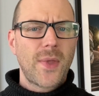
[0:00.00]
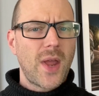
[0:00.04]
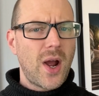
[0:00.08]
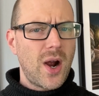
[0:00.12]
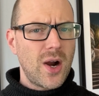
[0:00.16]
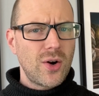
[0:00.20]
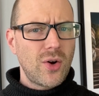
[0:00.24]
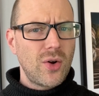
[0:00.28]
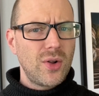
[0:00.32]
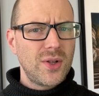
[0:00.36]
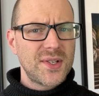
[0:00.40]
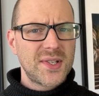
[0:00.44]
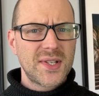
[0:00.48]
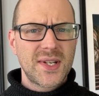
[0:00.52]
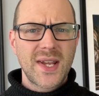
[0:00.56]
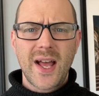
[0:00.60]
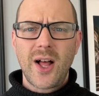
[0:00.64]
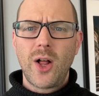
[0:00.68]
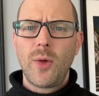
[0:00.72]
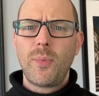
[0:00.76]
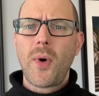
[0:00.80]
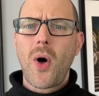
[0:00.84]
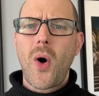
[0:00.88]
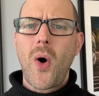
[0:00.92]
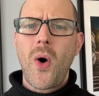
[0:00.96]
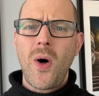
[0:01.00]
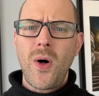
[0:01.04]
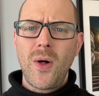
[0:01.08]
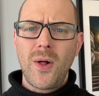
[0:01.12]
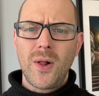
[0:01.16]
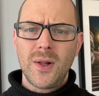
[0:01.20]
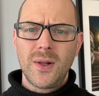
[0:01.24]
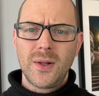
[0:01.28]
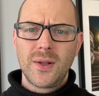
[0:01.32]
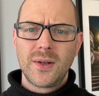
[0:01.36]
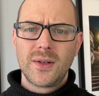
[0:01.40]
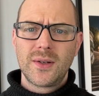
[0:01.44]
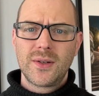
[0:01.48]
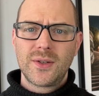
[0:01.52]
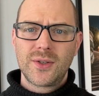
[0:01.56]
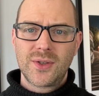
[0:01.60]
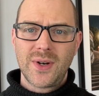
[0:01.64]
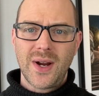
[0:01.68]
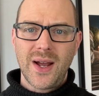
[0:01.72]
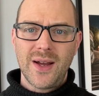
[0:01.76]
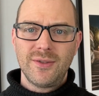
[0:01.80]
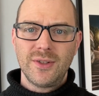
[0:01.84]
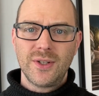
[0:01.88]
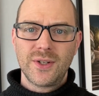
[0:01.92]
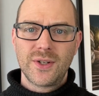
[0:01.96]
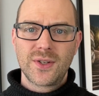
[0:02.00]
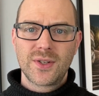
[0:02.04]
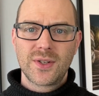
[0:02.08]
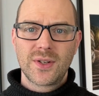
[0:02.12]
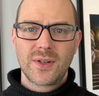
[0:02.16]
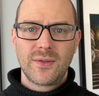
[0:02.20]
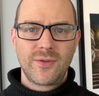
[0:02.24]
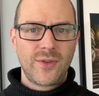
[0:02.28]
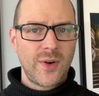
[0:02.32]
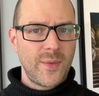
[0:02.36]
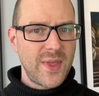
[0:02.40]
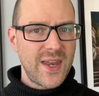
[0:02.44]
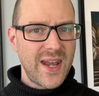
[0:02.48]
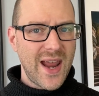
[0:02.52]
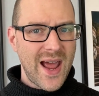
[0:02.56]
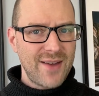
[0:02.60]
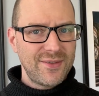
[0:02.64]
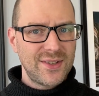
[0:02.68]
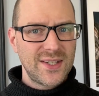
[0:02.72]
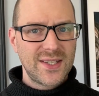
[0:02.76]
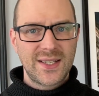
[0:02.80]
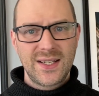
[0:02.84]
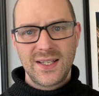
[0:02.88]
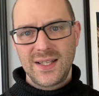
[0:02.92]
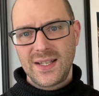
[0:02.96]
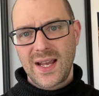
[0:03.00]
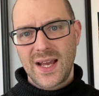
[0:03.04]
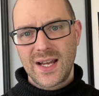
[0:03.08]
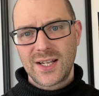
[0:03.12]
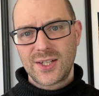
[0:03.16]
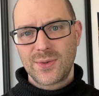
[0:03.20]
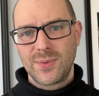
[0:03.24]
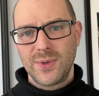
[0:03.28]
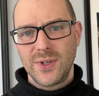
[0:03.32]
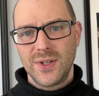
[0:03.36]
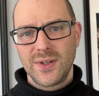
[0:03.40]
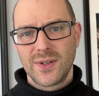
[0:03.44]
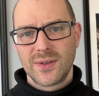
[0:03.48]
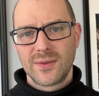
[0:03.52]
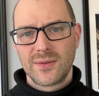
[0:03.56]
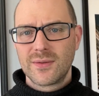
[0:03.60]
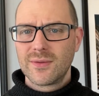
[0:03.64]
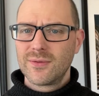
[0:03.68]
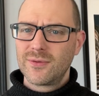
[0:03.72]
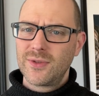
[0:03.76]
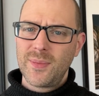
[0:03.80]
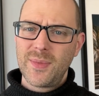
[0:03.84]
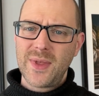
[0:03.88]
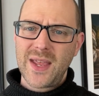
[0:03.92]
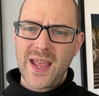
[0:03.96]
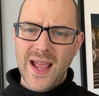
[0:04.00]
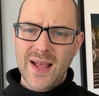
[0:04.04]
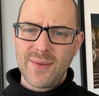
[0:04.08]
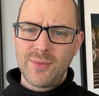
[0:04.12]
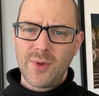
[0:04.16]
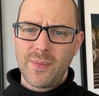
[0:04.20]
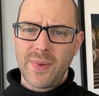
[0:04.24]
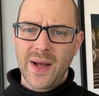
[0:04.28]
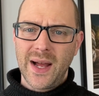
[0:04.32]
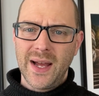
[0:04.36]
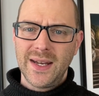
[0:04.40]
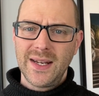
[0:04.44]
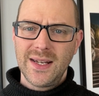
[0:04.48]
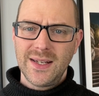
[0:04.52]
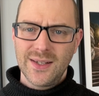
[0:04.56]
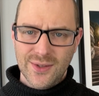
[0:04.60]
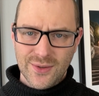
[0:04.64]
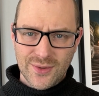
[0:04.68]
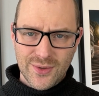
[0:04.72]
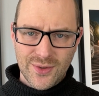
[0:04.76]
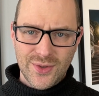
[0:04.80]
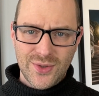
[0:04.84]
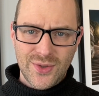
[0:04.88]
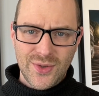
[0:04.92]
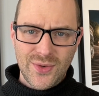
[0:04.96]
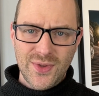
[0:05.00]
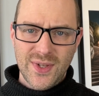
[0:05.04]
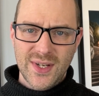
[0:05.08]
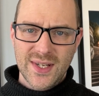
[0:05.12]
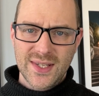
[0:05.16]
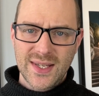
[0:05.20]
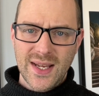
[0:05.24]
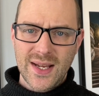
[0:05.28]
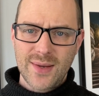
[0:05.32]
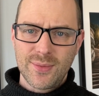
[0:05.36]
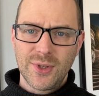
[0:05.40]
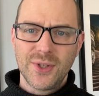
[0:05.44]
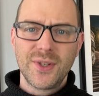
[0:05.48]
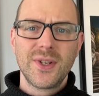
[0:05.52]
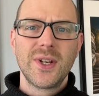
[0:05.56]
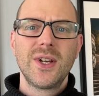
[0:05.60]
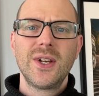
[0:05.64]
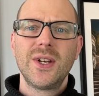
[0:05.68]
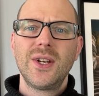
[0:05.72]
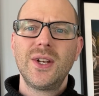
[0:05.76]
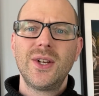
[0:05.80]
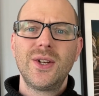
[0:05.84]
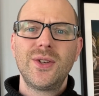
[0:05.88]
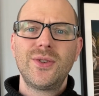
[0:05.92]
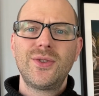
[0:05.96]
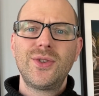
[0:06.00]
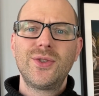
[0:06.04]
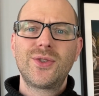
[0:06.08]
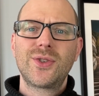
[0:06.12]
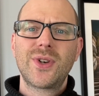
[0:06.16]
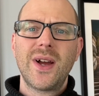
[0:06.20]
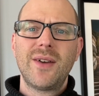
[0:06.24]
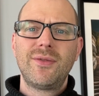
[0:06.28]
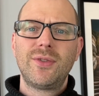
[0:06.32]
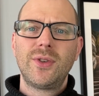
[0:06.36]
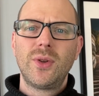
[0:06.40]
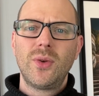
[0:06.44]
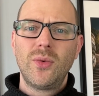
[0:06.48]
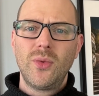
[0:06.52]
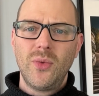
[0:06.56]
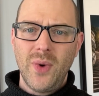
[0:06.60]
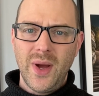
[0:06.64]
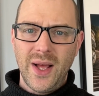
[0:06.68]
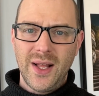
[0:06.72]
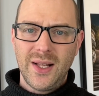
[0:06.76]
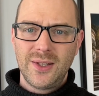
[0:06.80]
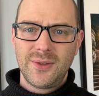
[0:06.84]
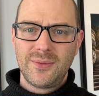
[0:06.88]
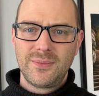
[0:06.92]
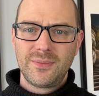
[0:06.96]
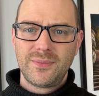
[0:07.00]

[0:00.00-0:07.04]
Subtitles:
Our goal is to help all travelers, from the novice to the expert, from the able-bodied to the disabled, to travel well.